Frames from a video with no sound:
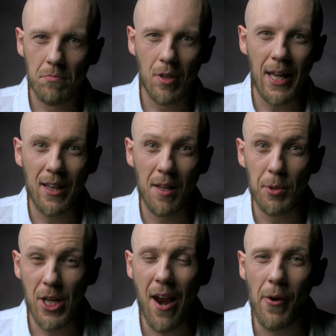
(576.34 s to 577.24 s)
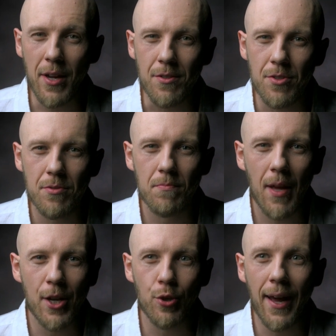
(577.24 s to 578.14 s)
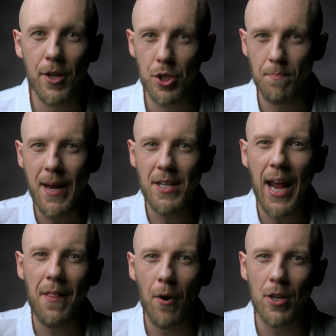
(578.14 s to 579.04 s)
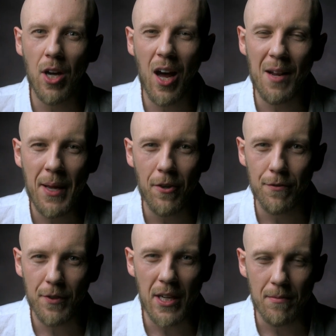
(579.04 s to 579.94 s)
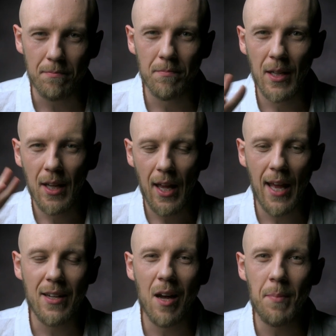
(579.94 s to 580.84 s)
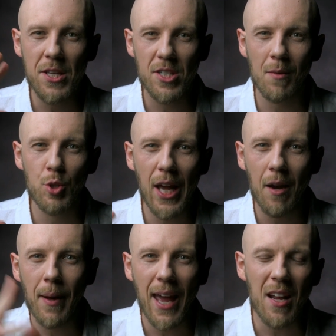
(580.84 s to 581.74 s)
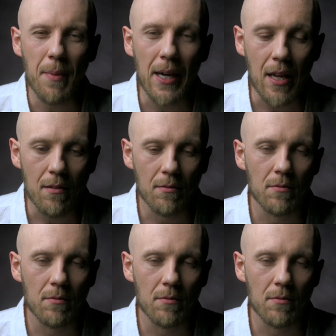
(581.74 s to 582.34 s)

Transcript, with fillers: like libertarians and try to just maintain their autonomy and their freedom and not be subjugated by anybody.